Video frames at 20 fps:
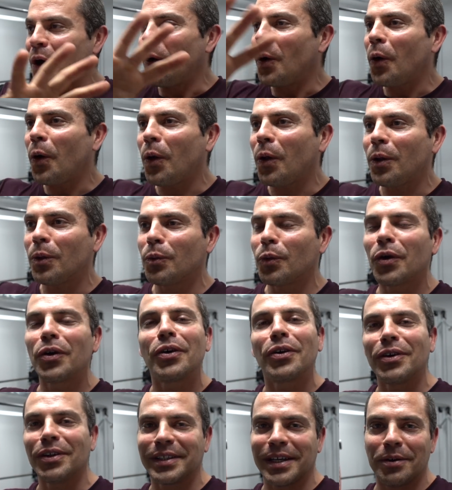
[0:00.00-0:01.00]
whole
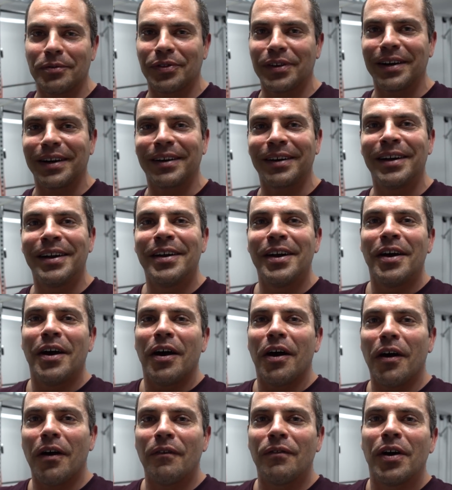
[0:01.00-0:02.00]
world out there
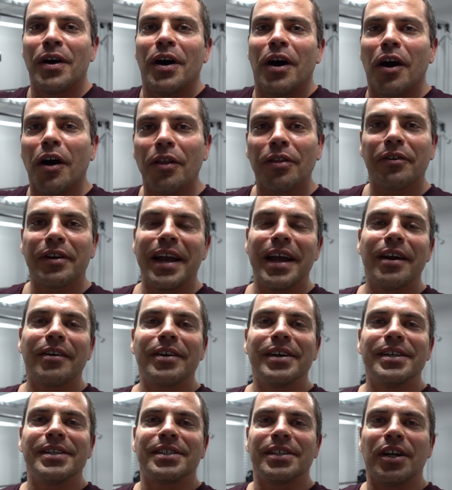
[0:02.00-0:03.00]
of other
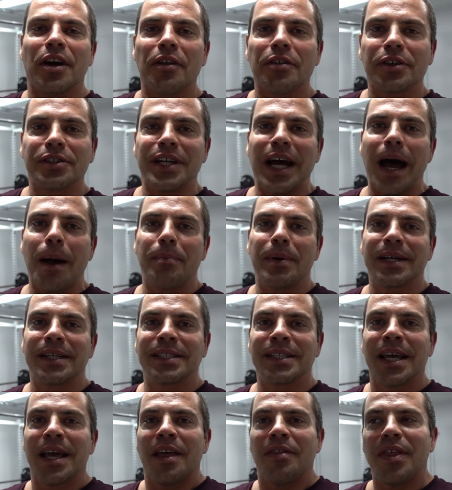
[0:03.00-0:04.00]
areas and other
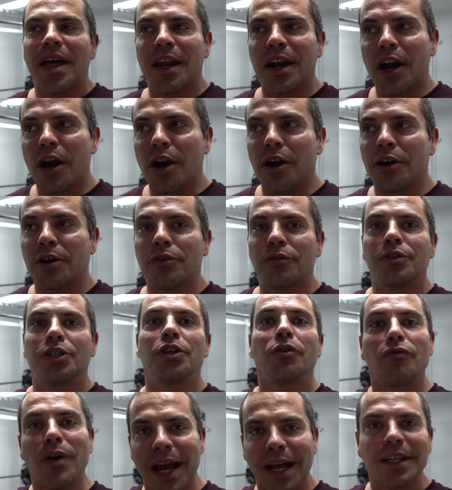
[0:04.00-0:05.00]
topics that are
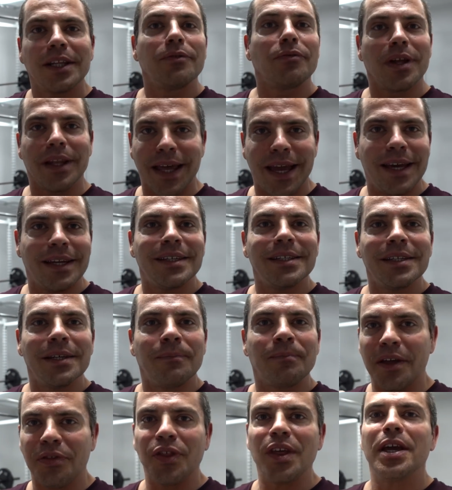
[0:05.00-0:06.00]
directly related. I
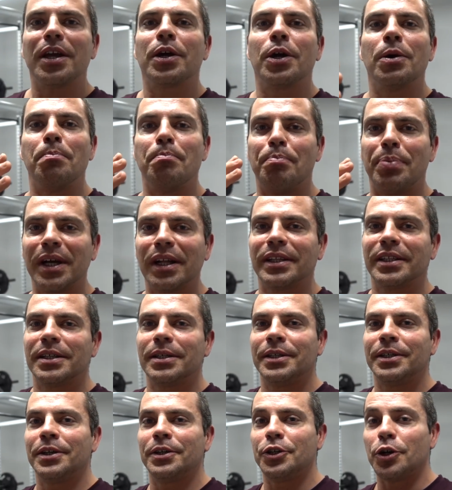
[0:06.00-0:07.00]
mean, I think
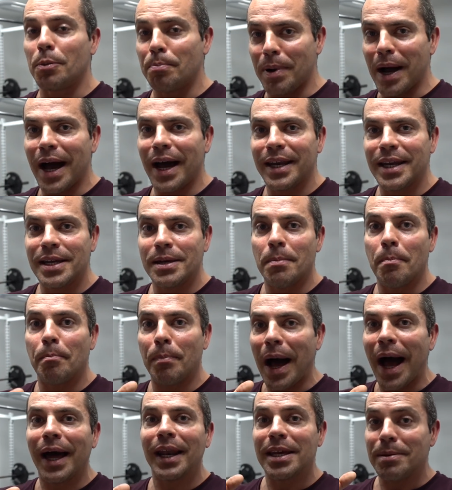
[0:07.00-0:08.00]
building your body,
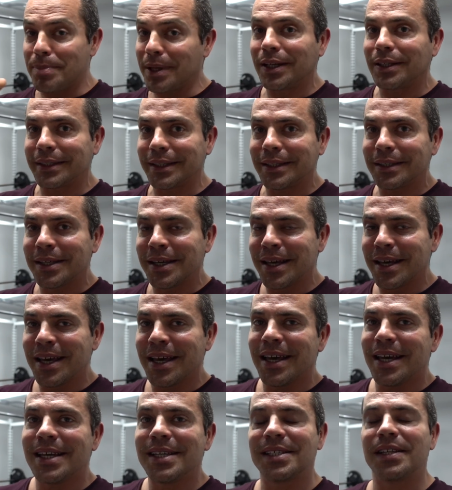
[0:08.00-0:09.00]
bodybuilding,
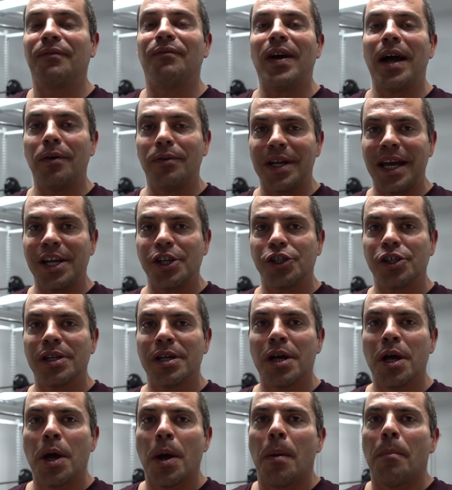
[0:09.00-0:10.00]
is the foundation.
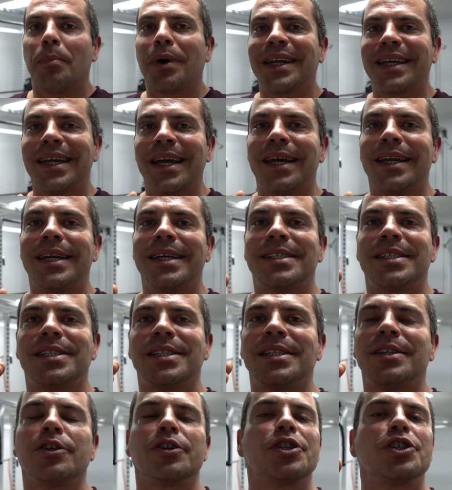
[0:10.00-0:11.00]
But again,
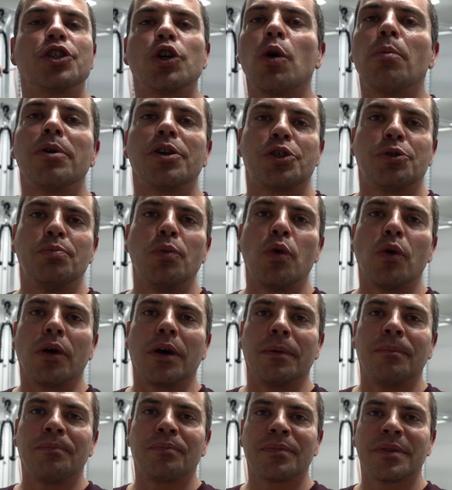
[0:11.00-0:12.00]
there's so much
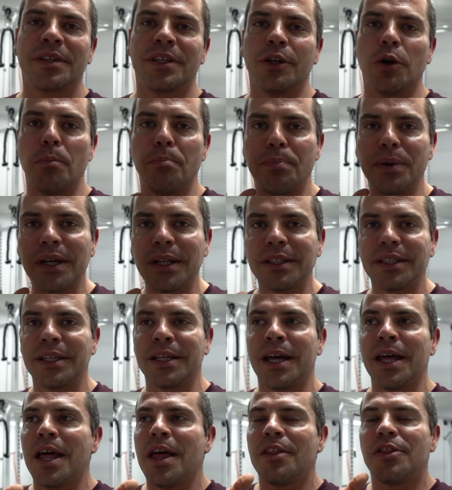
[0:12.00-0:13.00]
more. You know, building
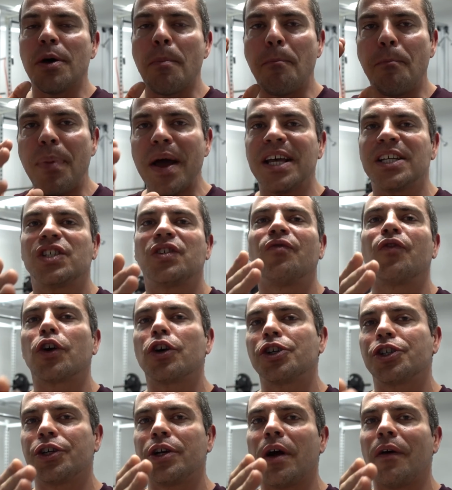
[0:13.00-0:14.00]
the best
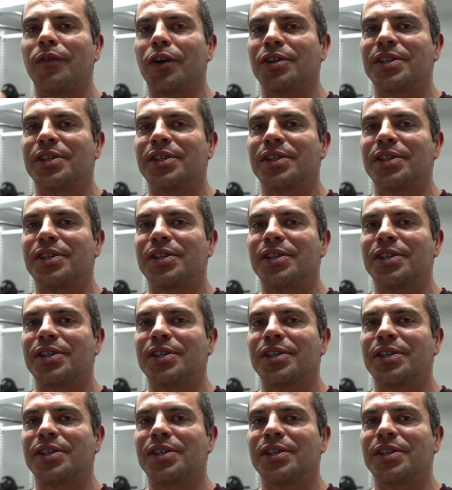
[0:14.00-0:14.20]
version of